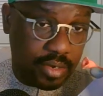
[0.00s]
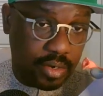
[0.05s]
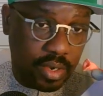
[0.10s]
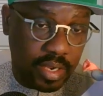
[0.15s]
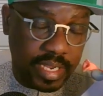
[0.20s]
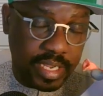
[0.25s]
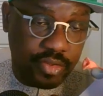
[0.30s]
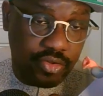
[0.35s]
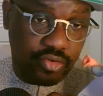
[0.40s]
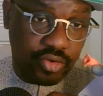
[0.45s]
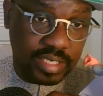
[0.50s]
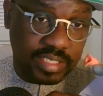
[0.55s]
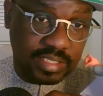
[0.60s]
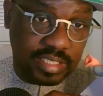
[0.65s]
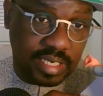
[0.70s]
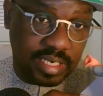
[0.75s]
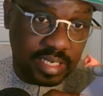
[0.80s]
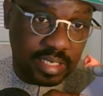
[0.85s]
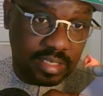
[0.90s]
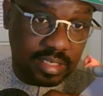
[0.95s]
not
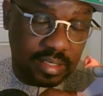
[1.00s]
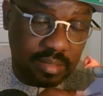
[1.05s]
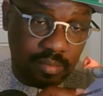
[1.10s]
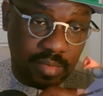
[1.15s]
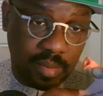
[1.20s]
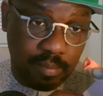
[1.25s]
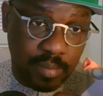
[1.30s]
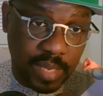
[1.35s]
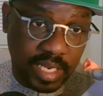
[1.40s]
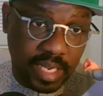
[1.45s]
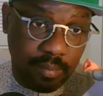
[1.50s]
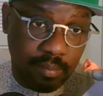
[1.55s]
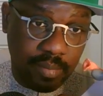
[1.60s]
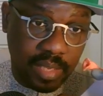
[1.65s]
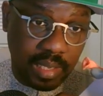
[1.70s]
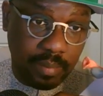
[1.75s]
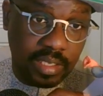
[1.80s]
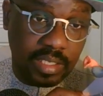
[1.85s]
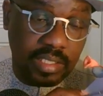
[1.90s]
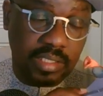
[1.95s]
interested in making
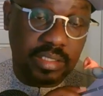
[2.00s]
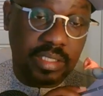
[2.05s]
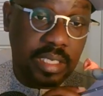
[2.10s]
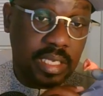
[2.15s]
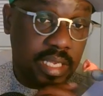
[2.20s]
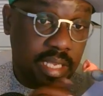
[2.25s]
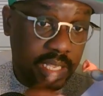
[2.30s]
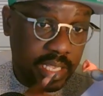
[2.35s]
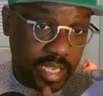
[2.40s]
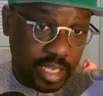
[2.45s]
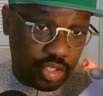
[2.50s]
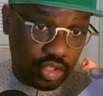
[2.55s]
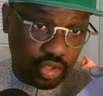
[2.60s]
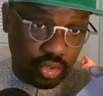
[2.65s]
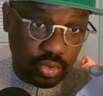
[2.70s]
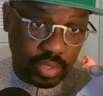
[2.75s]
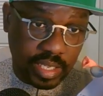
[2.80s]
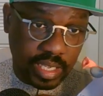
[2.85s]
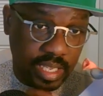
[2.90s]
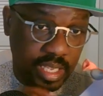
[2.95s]
babies, it's
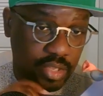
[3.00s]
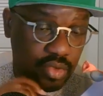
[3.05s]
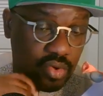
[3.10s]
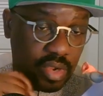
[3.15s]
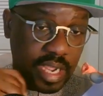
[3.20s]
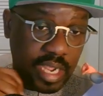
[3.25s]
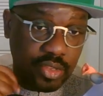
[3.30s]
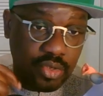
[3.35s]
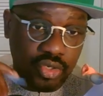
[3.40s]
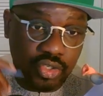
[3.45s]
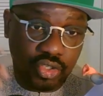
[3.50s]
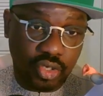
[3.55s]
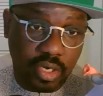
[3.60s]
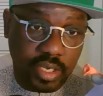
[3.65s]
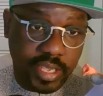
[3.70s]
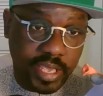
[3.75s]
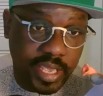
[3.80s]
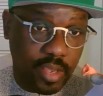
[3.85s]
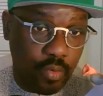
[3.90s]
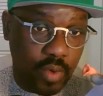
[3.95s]
okay. You can use your
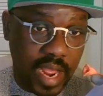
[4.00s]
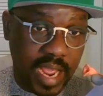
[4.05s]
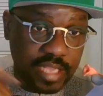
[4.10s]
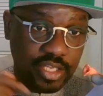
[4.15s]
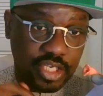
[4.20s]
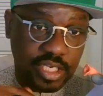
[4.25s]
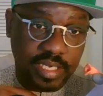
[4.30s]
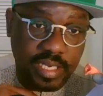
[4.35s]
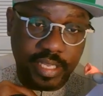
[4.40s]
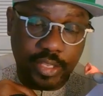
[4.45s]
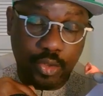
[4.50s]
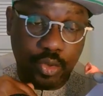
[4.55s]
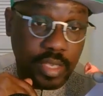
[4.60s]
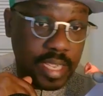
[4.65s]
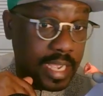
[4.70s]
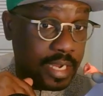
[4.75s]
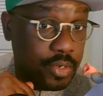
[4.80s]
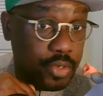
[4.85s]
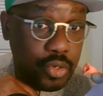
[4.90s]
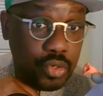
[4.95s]
KY jelly, you
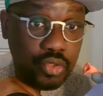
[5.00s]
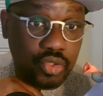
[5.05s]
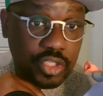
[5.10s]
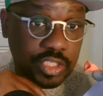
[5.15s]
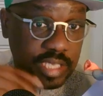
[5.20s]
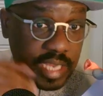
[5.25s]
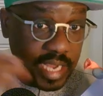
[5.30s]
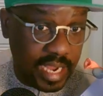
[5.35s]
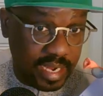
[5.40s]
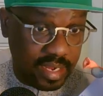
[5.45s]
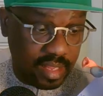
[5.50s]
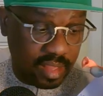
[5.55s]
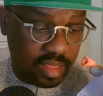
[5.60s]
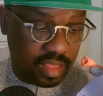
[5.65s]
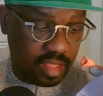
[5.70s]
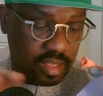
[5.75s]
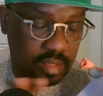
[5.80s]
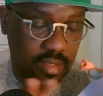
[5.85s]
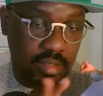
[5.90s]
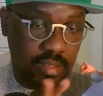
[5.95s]
can use
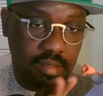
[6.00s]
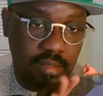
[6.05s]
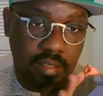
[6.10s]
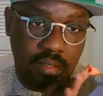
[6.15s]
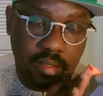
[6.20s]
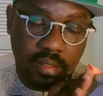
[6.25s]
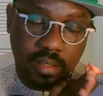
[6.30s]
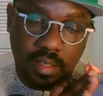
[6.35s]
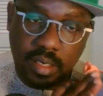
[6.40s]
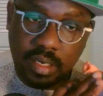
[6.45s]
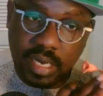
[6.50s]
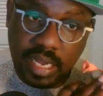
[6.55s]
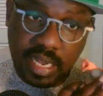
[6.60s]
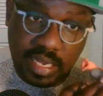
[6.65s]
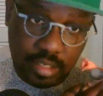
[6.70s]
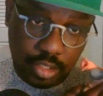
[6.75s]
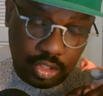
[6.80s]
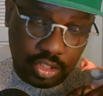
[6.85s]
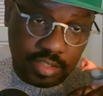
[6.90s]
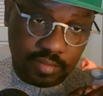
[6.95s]
anything that
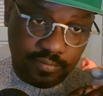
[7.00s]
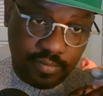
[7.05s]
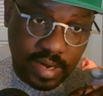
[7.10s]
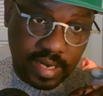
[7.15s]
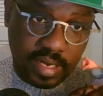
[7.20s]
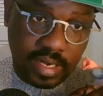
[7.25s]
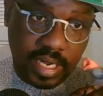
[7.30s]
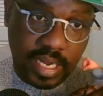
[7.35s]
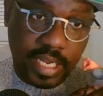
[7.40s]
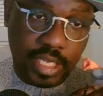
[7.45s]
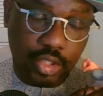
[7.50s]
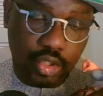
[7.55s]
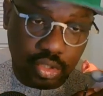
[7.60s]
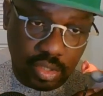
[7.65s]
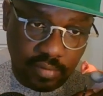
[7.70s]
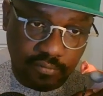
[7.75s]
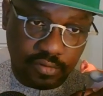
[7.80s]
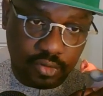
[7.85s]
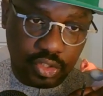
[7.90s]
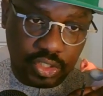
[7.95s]
it's friendly to
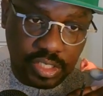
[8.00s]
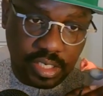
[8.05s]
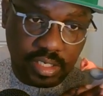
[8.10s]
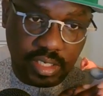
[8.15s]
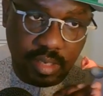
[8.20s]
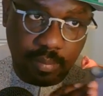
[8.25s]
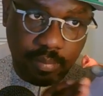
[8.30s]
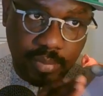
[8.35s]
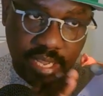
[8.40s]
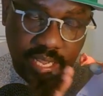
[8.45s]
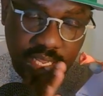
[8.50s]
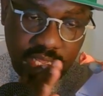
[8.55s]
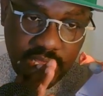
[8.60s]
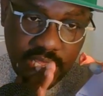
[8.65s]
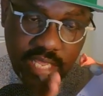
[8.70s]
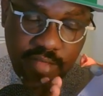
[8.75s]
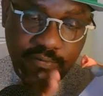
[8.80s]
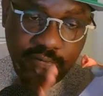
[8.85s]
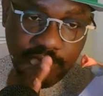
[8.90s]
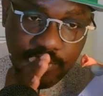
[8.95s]
the vagina. But
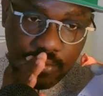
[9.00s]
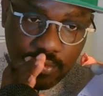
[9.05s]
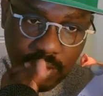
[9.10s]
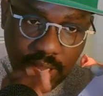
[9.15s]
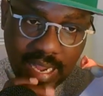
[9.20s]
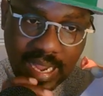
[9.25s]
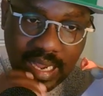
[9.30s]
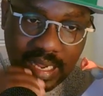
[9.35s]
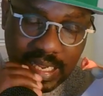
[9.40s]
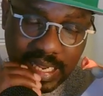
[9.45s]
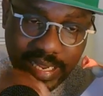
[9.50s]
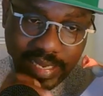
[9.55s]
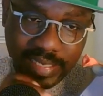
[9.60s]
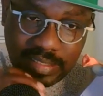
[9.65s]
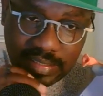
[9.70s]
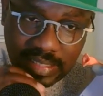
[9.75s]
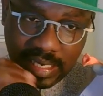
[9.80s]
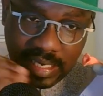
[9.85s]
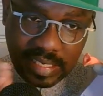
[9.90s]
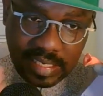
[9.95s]
if you are
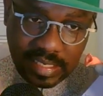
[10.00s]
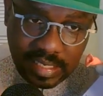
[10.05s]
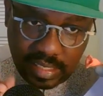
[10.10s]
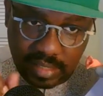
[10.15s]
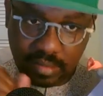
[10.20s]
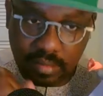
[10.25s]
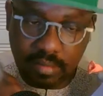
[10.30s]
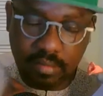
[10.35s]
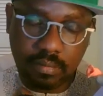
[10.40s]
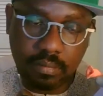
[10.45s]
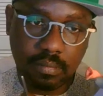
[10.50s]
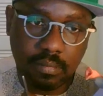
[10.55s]
intending